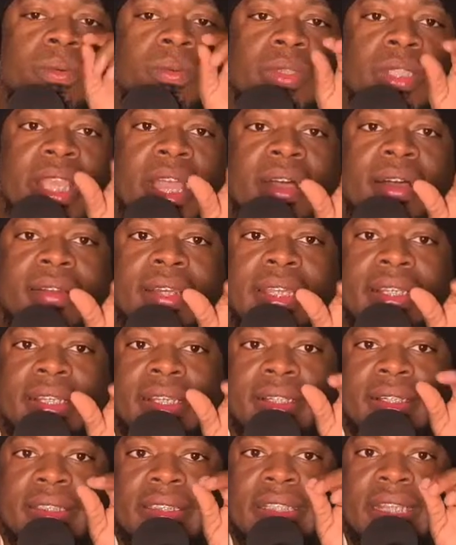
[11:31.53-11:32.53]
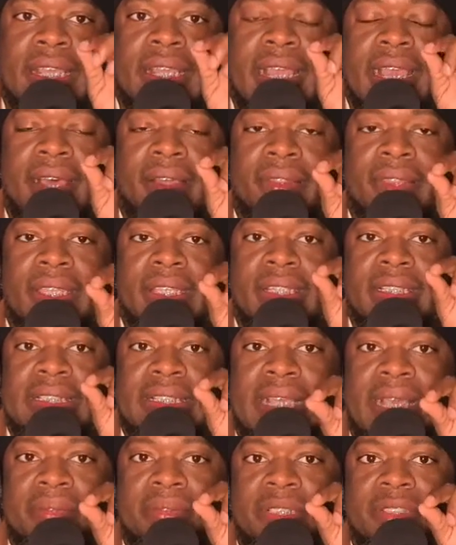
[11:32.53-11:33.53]
Y'all need to understand how these
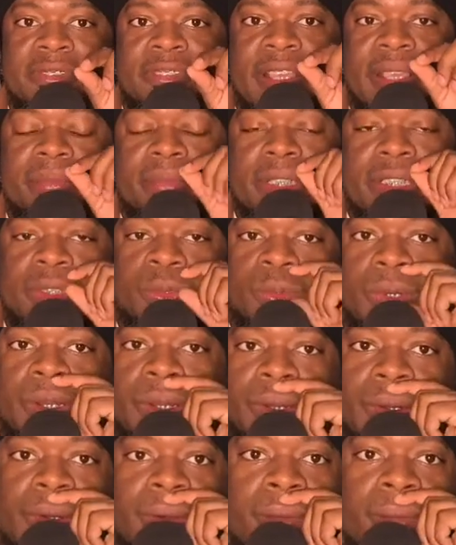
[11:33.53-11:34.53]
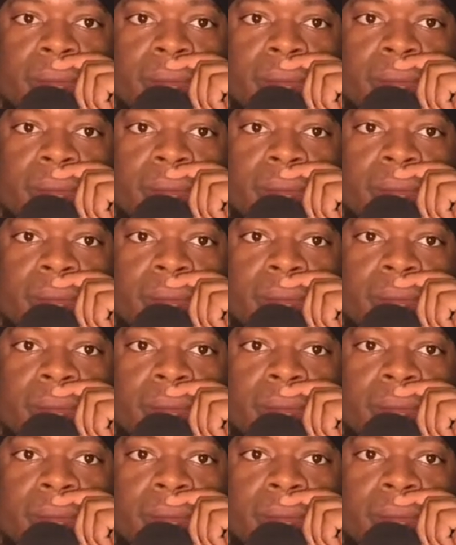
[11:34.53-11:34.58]
types of families work.